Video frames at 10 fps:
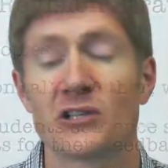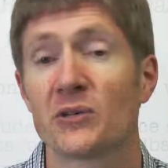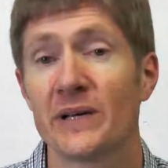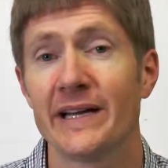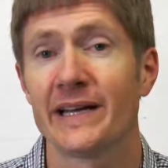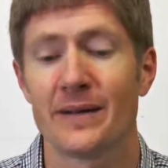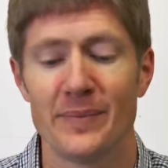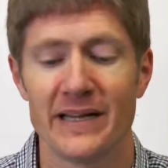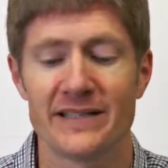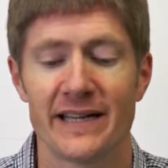to creating and
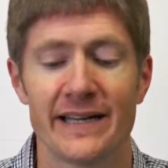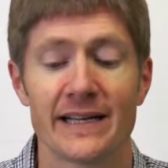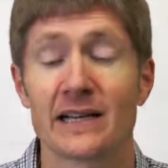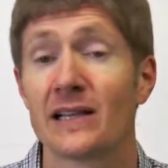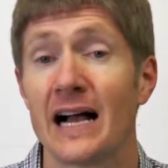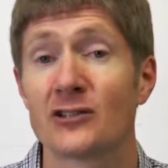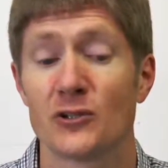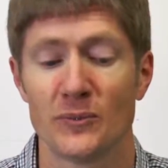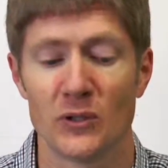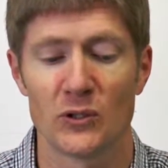maintaining a
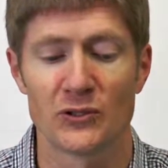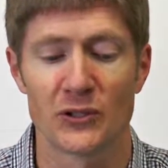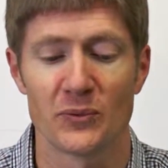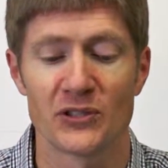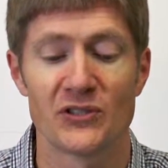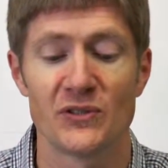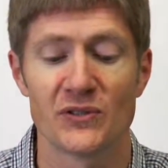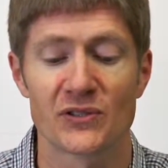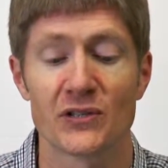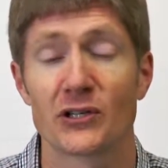classroom culture where
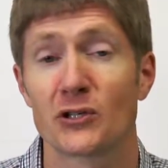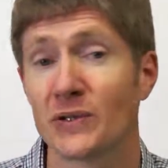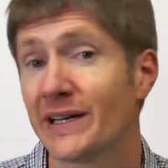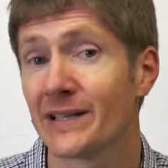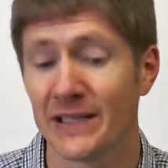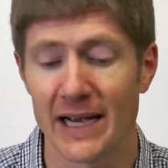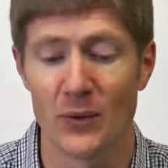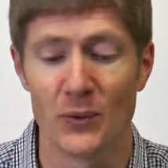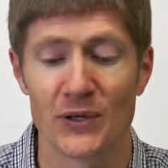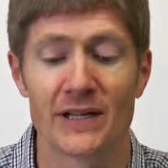students look critically at
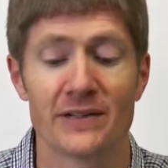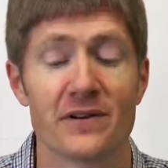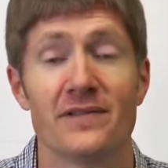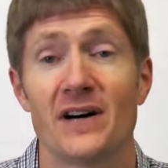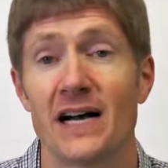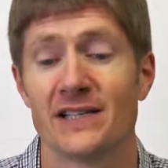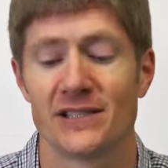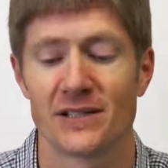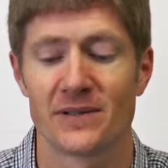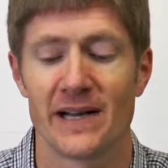work and revise
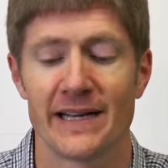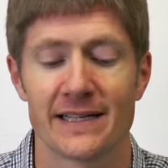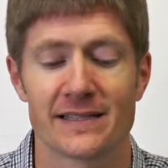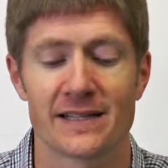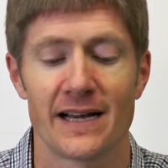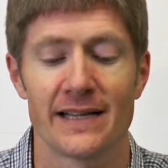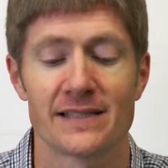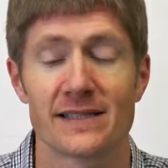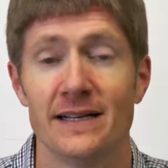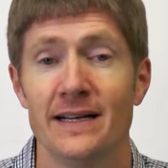their writing and
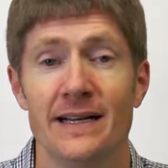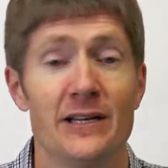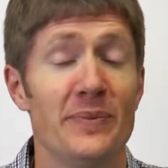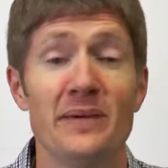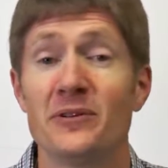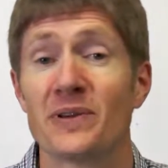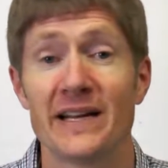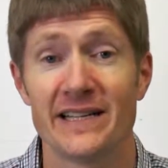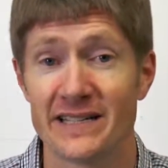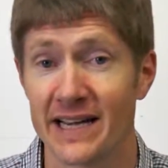science. And you may be
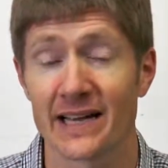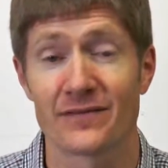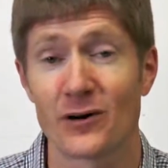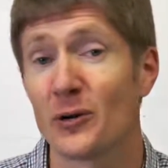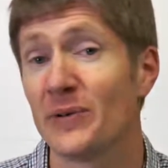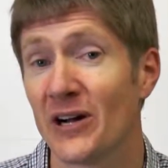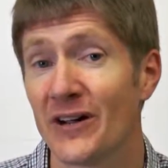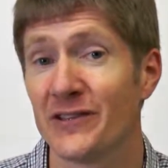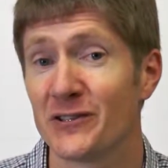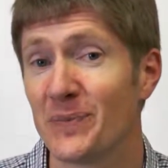ready to take it far
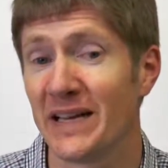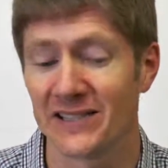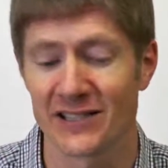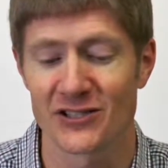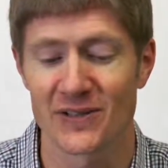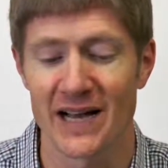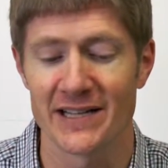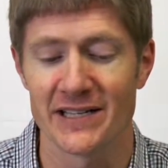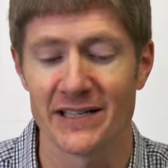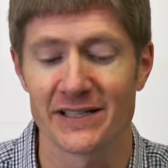beyond this basic
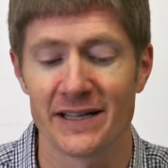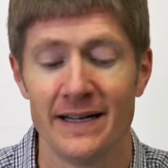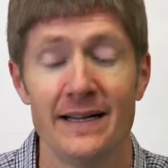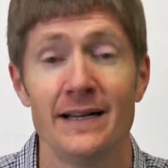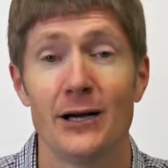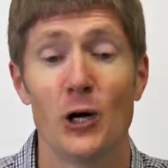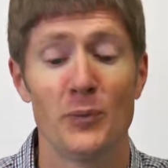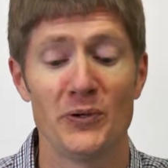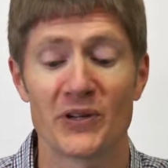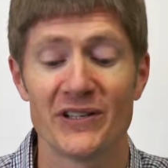strategies. I
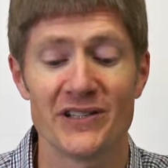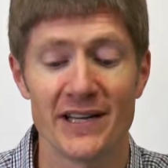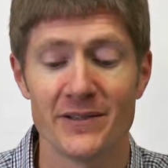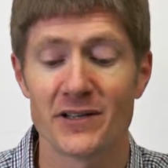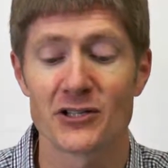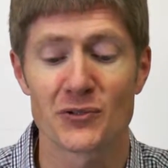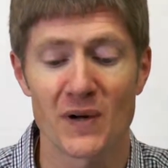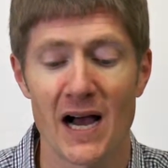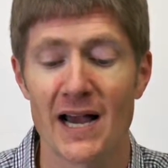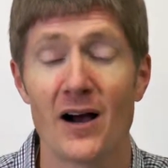hope you'll continue to
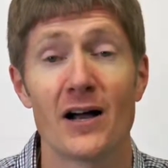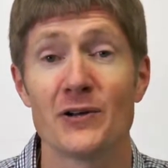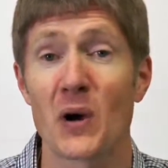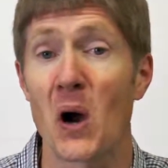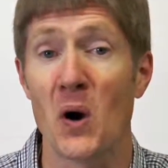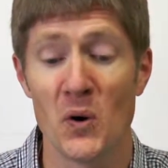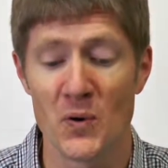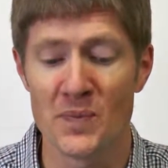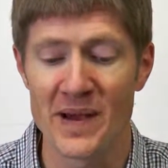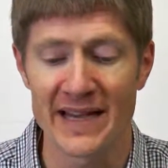try on your
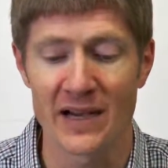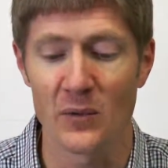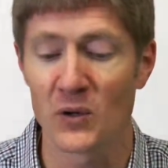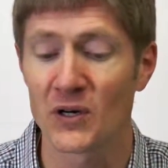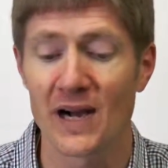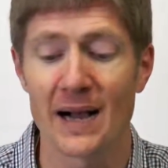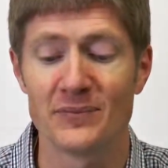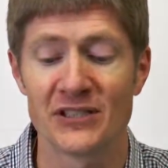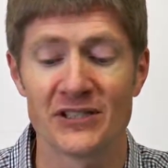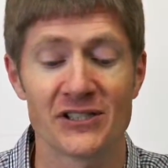own make-it-work
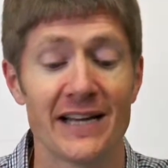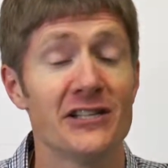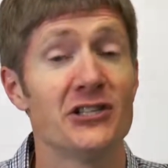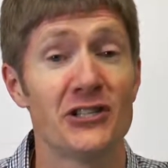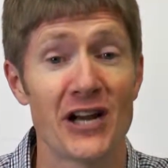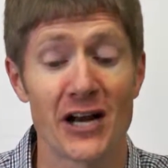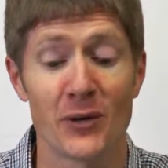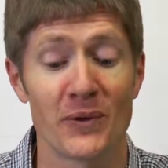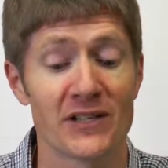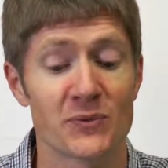options and
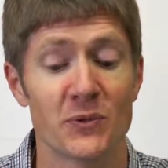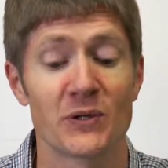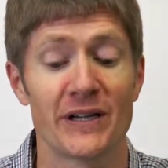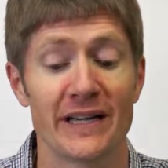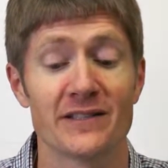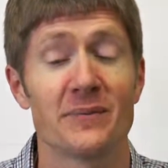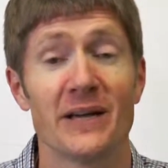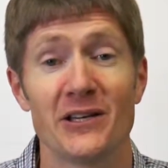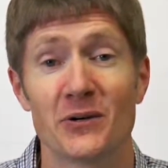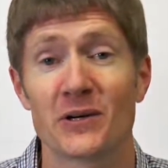share what is working to
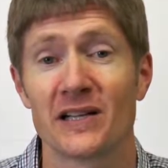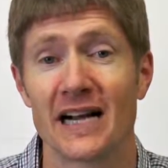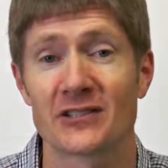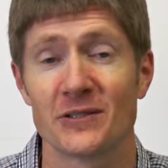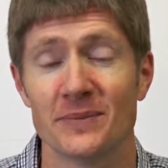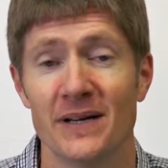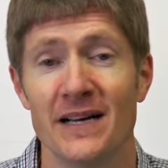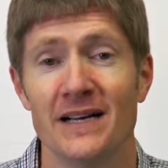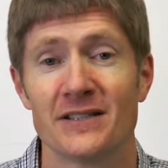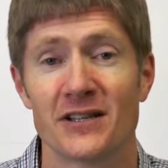make your classroom
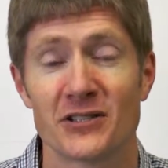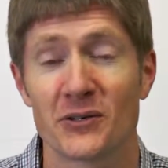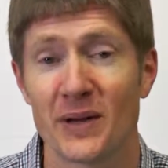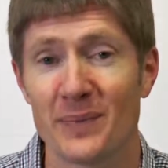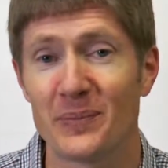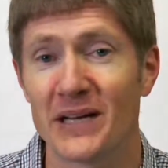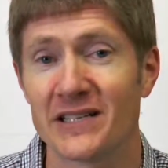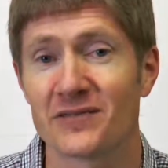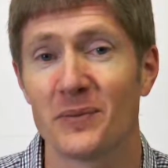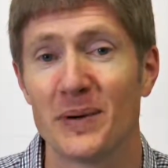such a great
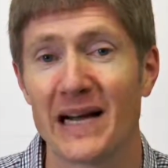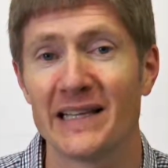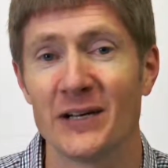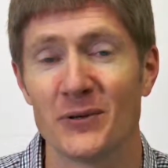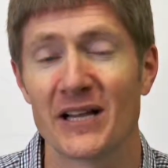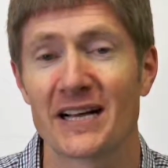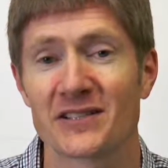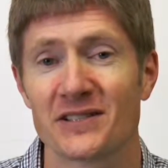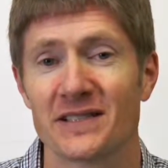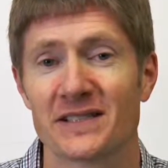place for bilingual
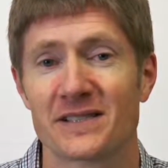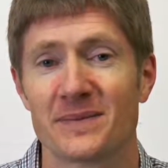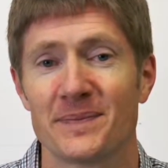excellence.